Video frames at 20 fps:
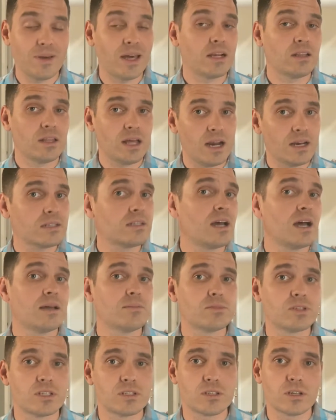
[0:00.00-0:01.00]
and a lot of
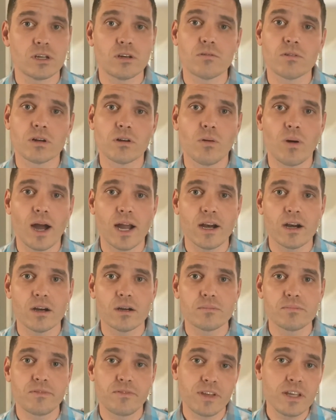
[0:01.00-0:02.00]
times it's going to
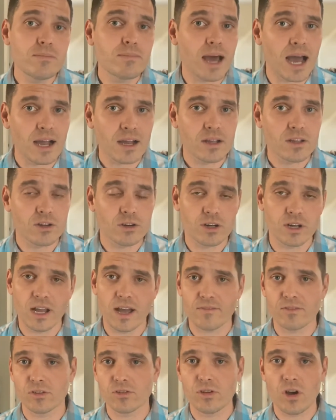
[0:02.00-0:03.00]
require feedback you're going to
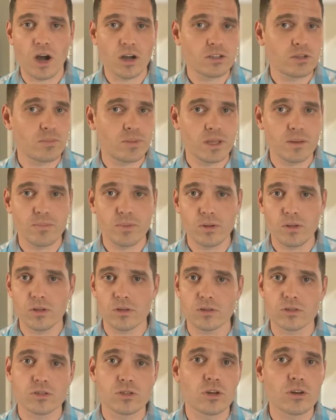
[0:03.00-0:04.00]
have to talk to people
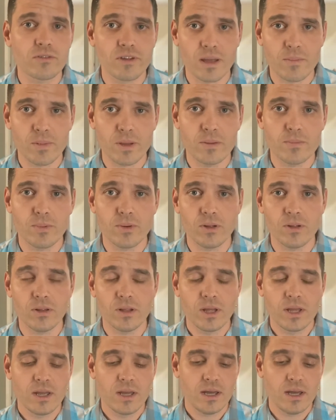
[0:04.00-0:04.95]
or survey people